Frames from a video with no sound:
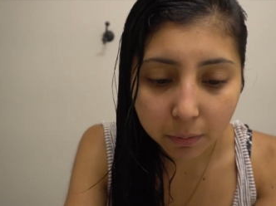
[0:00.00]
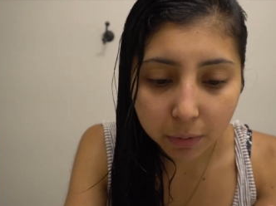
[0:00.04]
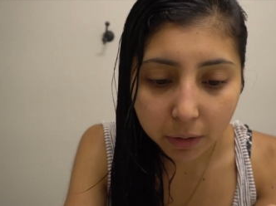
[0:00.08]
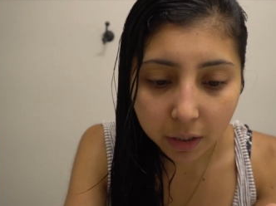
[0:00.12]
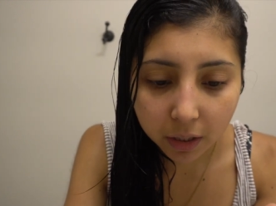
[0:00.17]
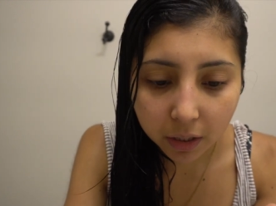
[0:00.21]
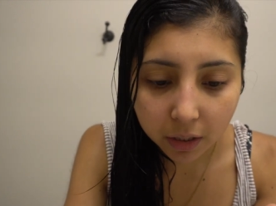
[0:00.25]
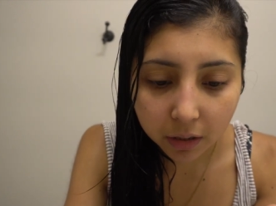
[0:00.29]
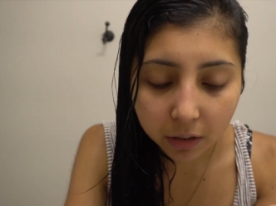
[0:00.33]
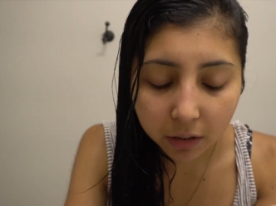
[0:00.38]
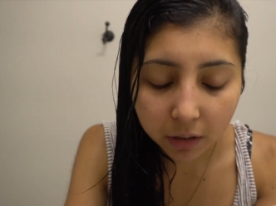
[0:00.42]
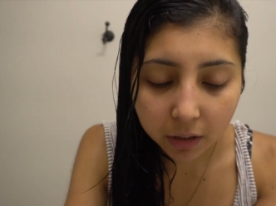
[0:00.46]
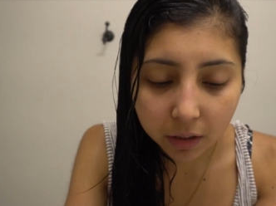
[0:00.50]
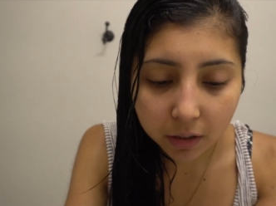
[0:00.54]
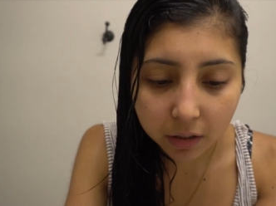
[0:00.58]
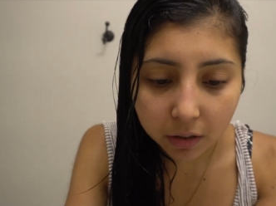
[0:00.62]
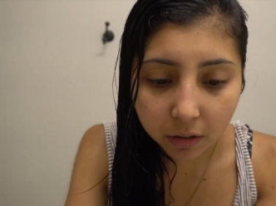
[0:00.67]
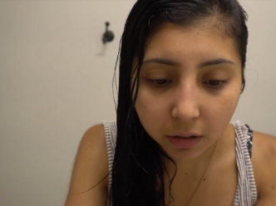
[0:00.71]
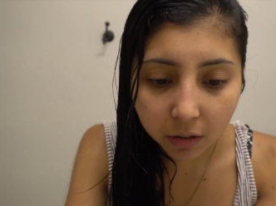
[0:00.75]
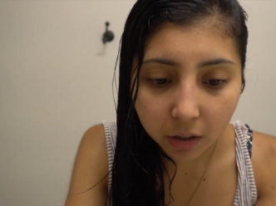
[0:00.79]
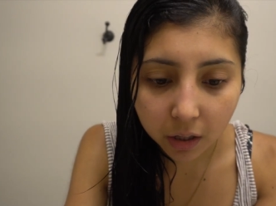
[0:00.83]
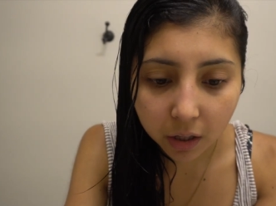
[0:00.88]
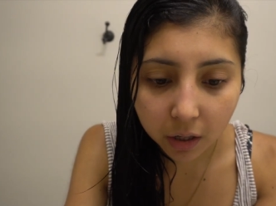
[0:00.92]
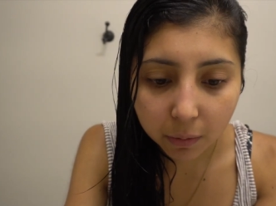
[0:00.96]
but it's a
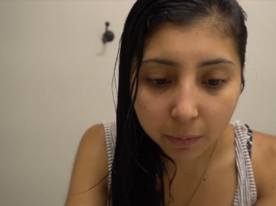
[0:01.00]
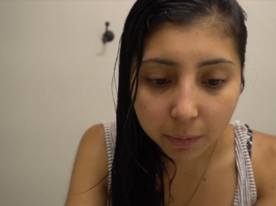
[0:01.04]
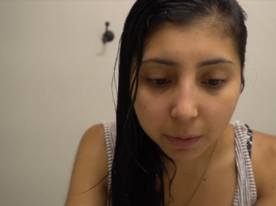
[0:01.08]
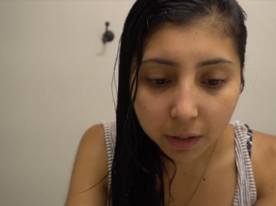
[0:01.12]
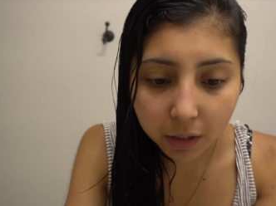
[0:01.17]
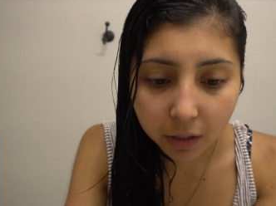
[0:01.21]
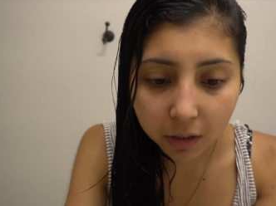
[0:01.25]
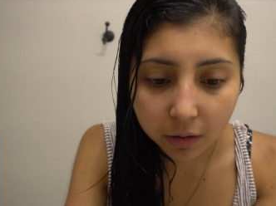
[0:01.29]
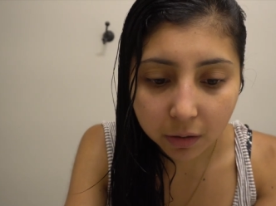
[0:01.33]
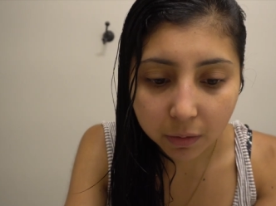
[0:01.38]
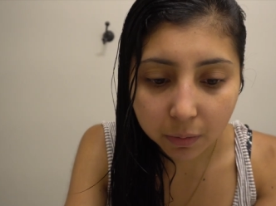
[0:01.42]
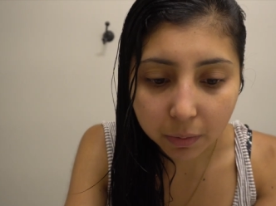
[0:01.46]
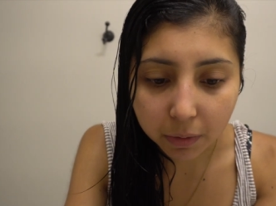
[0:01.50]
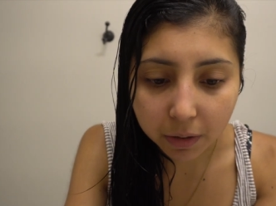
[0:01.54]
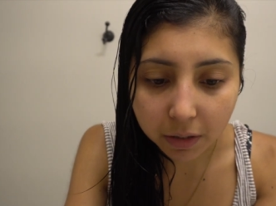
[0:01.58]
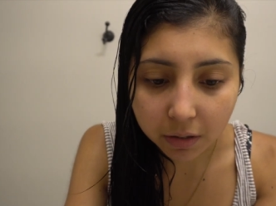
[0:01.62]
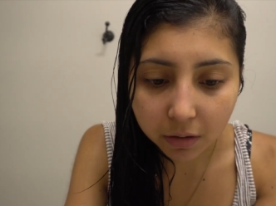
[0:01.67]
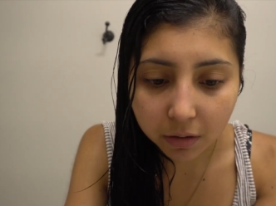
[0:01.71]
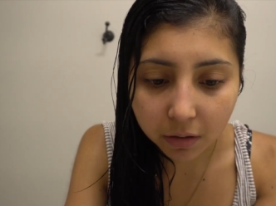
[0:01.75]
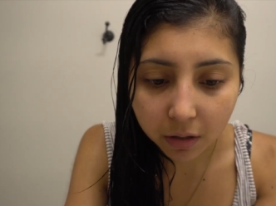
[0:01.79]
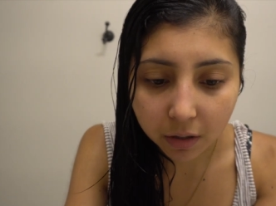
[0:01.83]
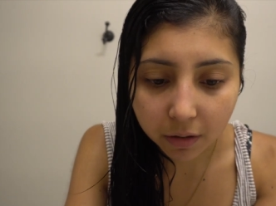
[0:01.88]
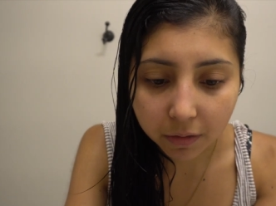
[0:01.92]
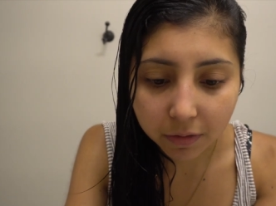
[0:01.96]
little bit
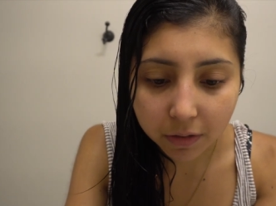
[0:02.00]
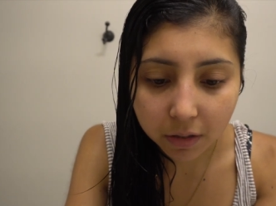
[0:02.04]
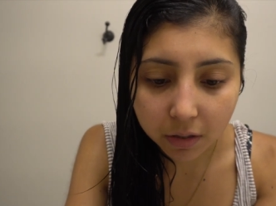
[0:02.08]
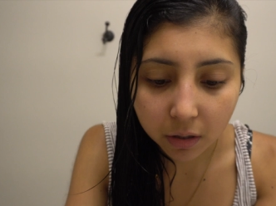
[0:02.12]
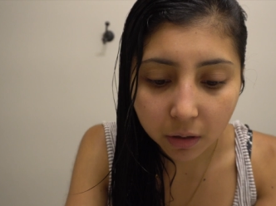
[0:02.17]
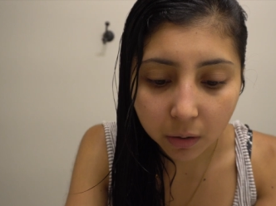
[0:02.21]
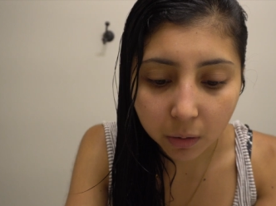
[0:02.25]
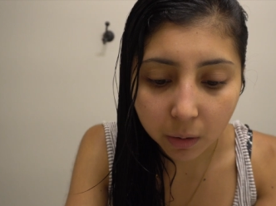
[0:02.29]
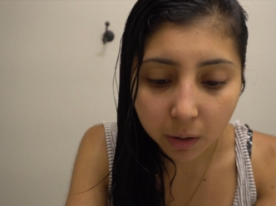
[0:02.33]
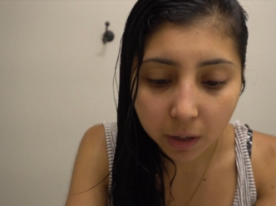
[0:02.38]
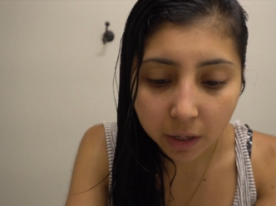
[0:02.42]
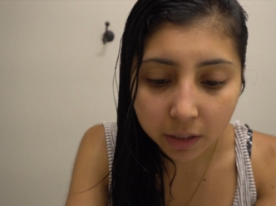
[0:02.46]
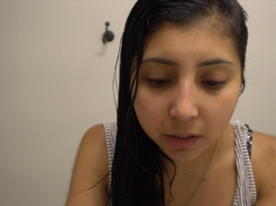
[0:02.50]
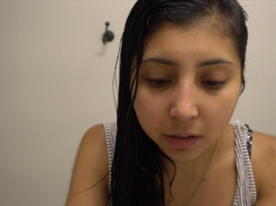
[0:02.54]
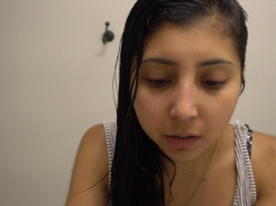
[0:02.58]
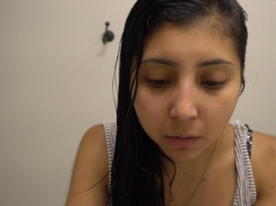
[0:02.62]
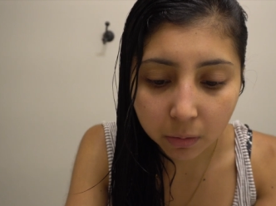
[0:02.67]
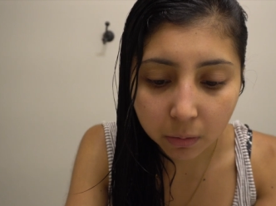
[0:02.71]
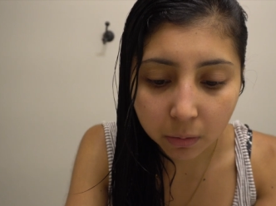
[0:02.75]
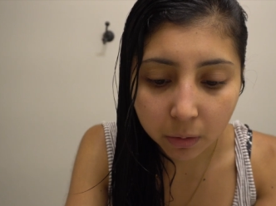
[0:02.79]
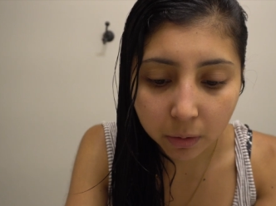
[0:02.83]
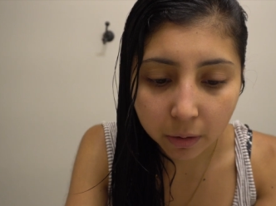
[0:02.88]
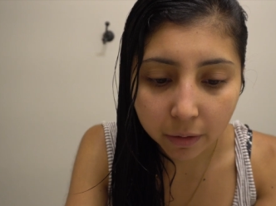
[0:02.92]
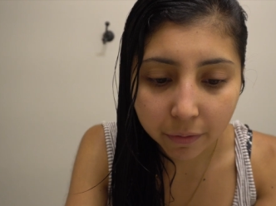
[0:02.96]
expensive, so I
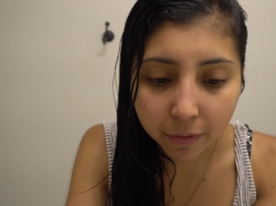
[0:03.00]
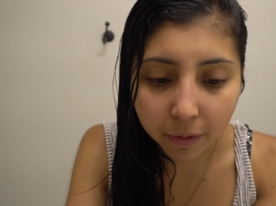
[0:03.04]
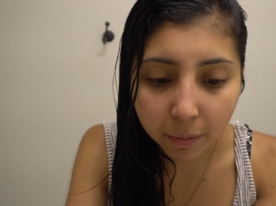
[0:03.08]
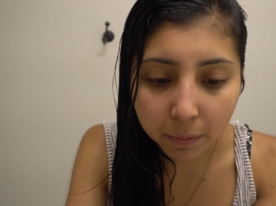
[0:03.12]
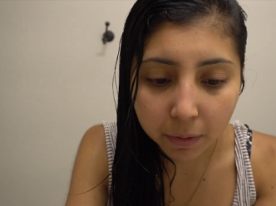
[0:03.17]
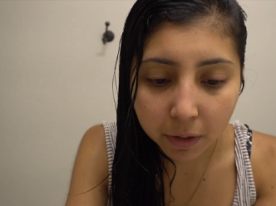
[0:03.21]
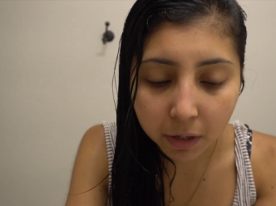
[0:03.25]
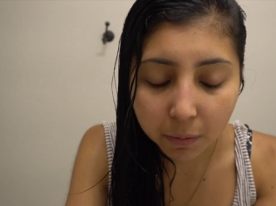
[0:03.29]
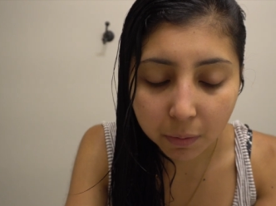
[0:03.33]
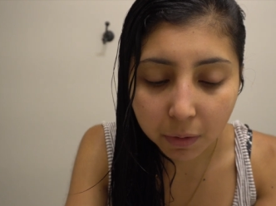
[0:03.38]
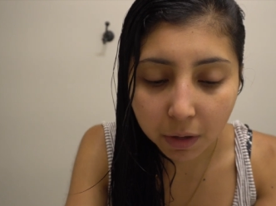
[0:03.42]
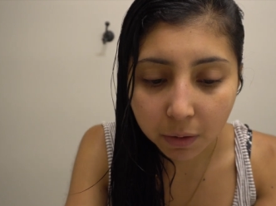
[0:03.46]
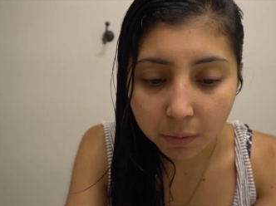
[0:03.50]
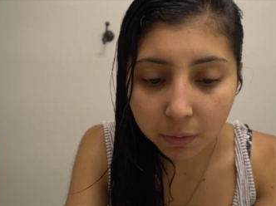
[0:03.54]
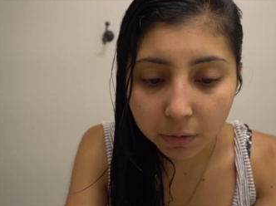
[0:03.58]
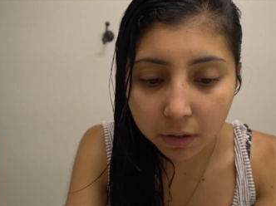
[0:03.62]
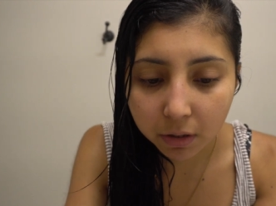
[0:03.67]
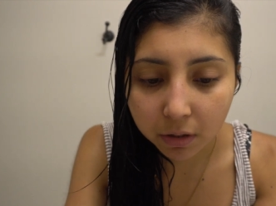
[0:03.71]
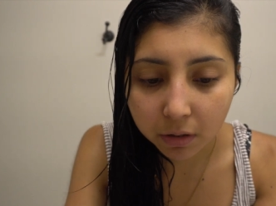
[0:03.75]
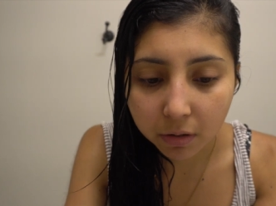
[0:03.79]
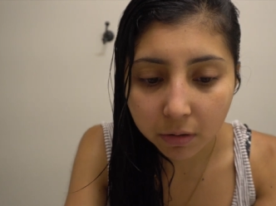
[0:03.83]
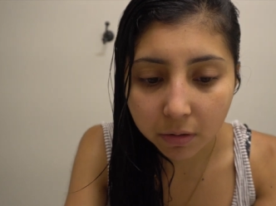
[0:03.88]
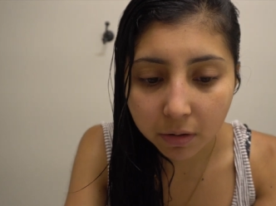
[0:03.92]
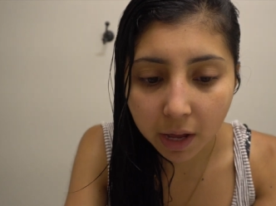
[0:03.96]
don't know if I'm gonna be able
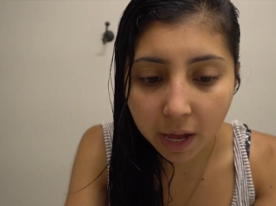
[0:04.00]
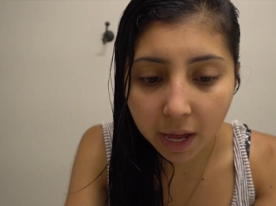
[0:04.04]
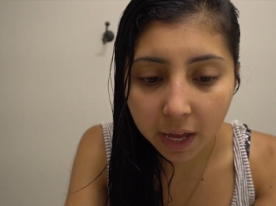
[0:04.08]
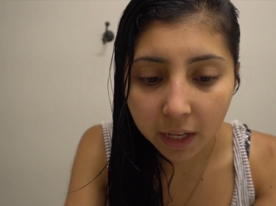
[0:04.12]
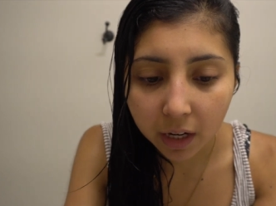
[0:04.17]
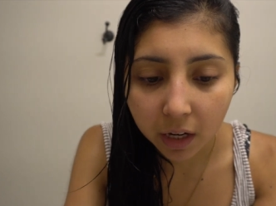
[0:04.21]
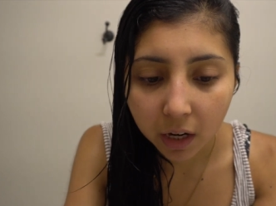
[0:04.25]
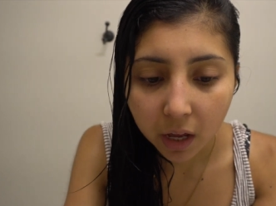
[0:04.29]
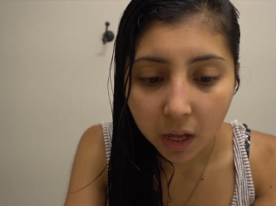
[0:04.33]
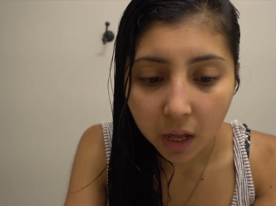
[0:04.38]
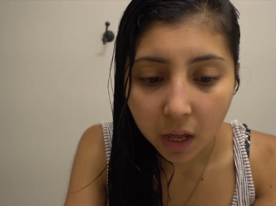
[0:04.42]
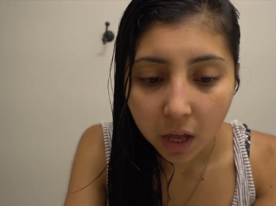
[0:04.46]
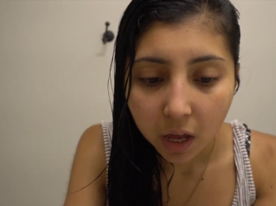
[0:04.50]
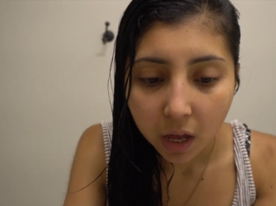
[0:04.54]
to do that.